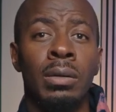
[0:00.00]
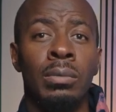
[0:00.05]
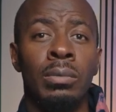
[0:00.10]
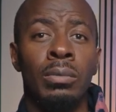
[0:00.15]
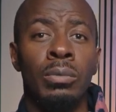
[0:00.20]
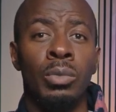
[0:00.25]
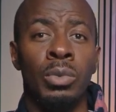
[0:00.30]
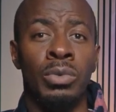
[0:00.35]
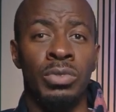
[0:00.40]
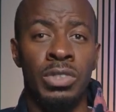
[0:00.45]

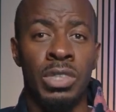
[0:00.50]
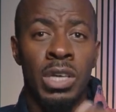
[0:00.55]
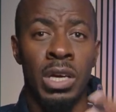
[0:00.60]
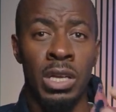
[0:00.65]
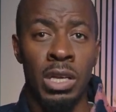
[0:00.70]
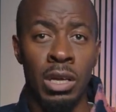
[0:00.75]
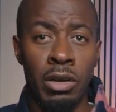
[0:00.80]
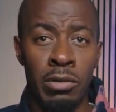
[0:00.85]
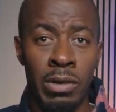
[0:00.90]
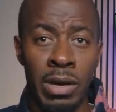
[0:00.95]
We've turned
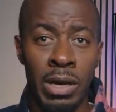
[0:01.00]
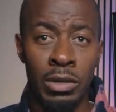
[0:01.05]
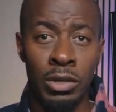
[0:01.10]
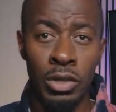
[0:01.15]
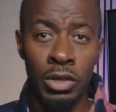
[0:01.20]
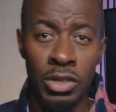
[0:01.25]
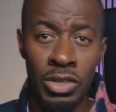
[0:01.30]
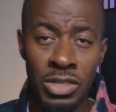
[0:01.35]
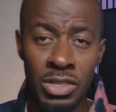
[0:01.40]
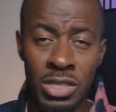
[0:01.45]
it around, you
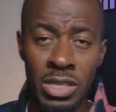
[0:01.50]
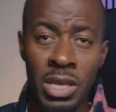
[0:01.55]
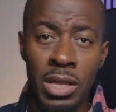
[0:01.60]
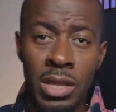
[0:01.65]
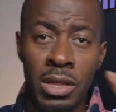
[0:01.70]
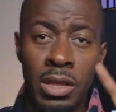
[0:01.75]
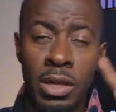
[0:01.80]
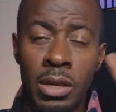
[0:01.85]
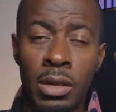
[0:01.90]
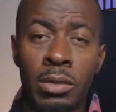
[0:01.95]
can see
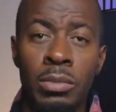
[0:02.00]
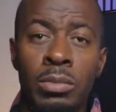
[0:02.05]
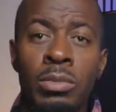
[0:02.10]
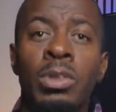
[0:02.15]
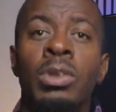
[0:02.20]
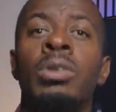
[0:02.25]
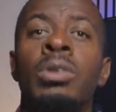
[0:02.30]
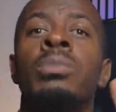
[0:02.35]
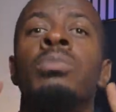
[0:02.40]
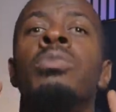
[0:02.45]
the
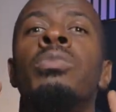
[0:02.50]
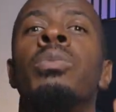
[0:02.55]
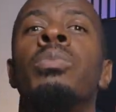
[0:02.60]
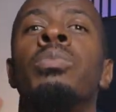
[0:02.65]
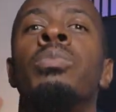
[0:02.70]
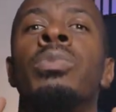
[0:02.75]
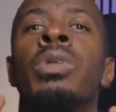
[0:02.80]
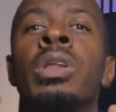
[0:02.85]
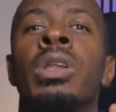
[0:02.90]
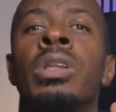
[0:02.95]

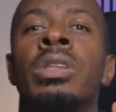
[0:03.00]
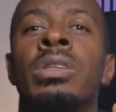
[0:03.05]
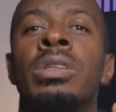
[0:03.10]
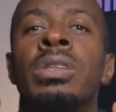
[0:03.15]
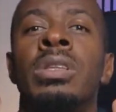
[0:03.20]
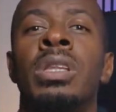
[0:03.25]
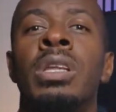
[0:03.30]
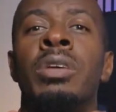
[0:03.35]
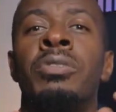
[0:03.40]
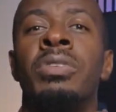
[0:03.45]

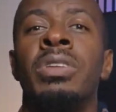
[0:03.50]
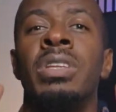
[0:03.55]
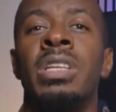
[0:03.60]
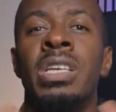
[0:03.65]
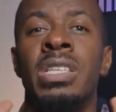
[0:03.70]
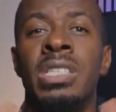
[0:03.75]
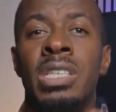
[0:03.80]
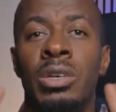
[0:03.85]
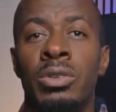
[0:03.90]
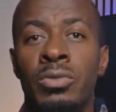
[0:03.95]
different
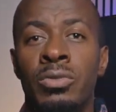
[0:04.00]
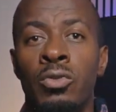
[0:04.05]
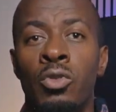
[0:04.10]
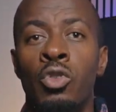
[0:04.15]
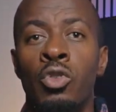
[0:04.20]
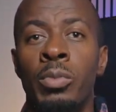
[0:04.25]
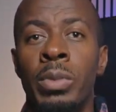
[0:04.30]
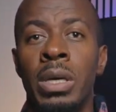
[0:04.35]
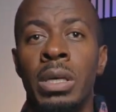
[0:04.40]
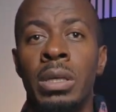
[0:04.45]
details
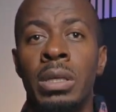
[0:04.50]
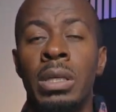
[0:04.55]
forming,